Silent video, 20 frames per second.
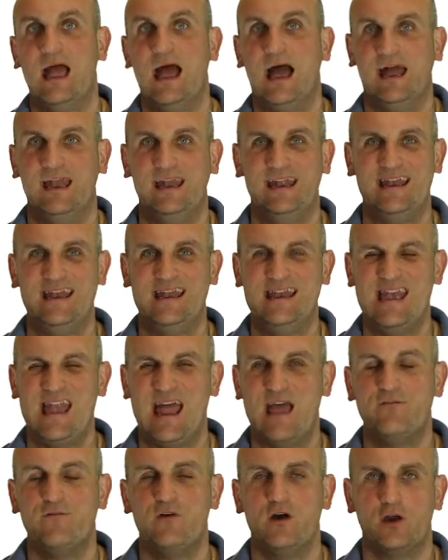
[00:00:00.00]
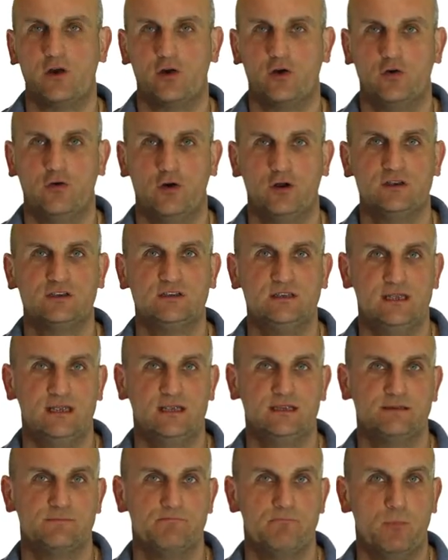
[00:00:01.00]
and it never
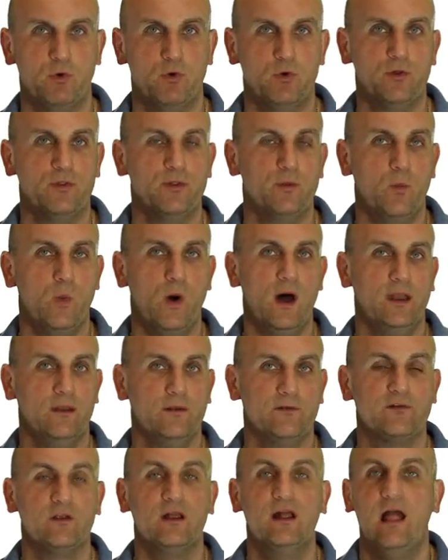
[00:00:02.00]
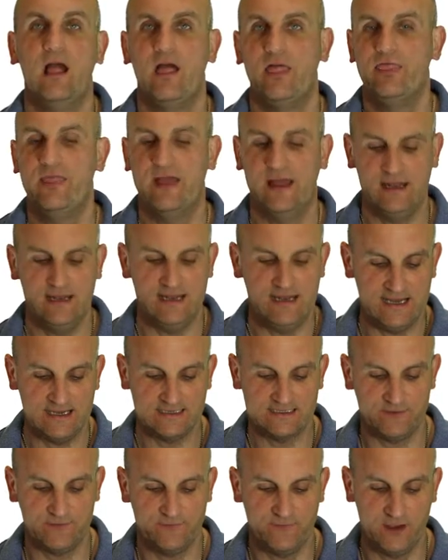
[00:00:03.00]
crosses more than once, then it
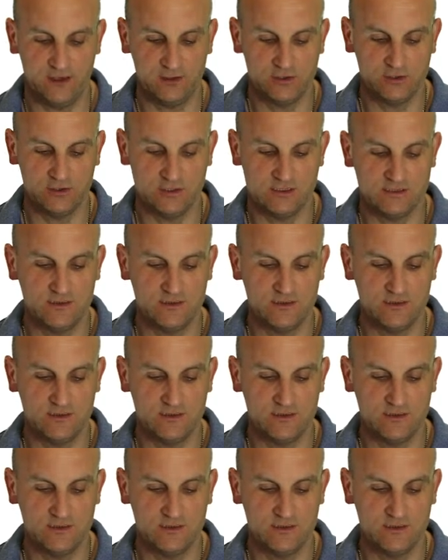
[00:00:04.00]
is a function.